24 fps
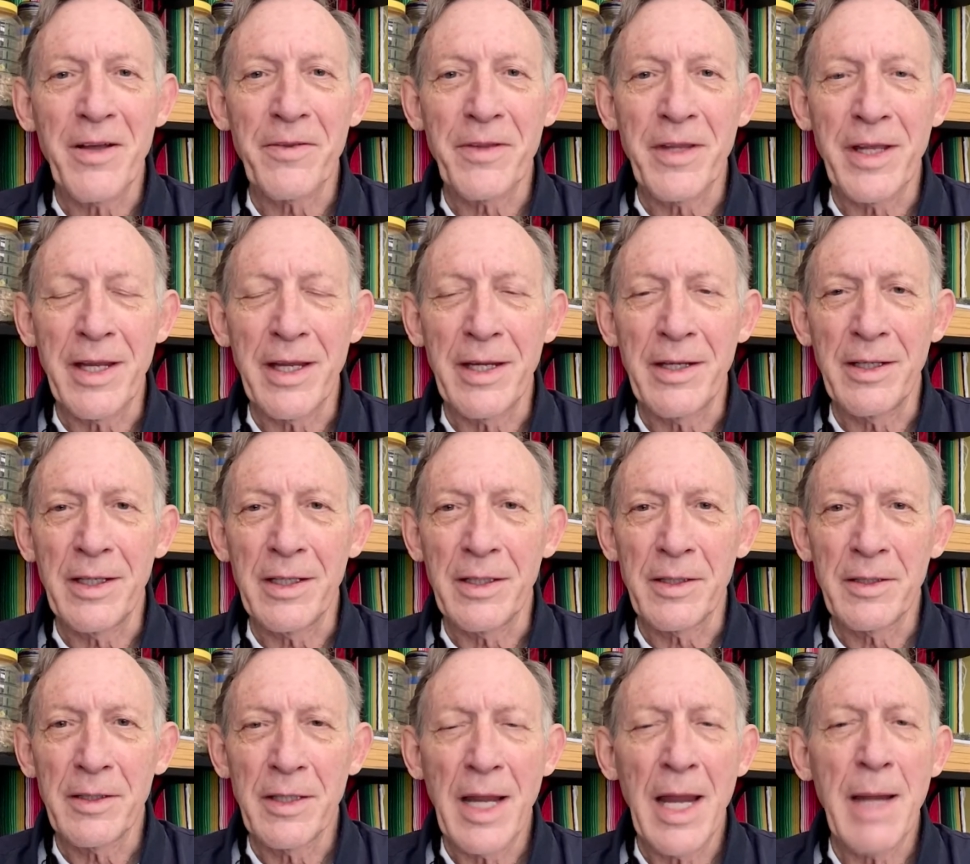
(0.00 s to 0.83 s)
they
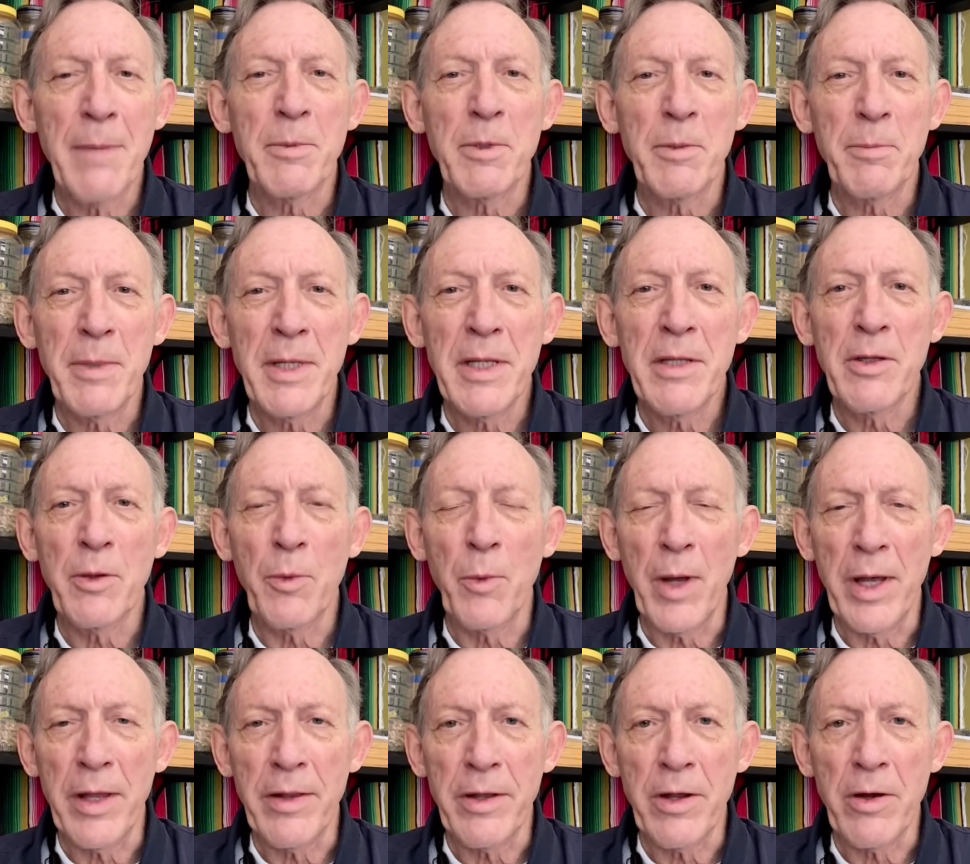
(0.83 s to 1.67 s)
came to be the
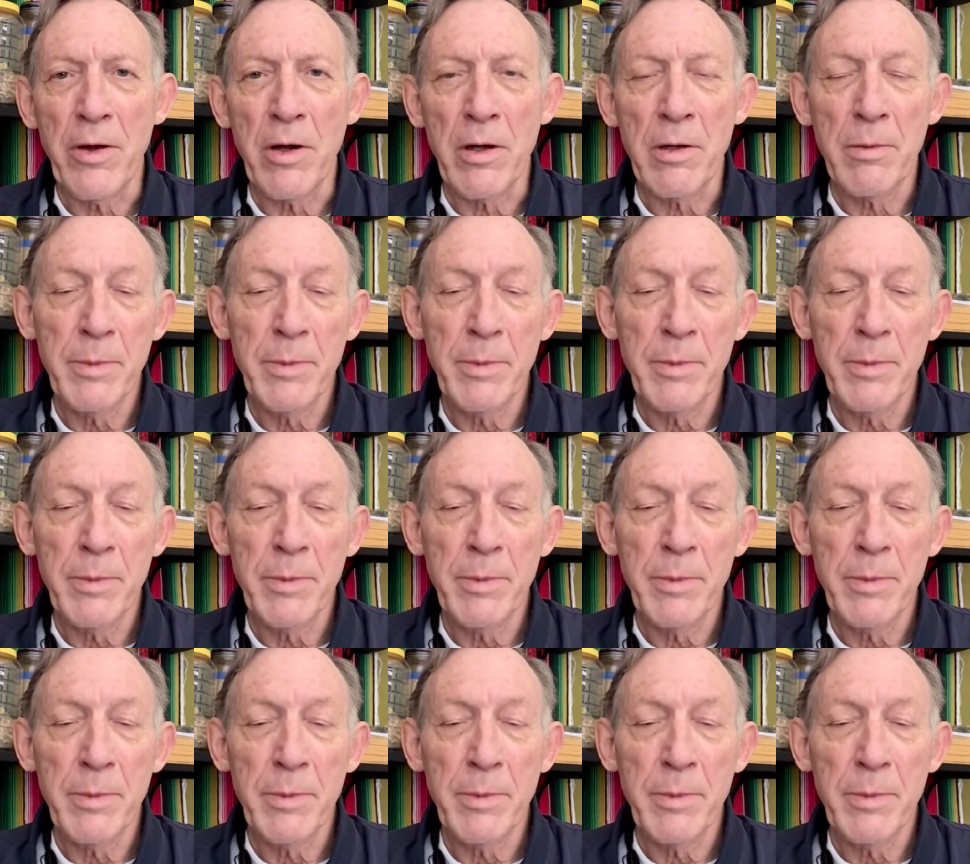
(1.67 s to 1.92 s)
way they are,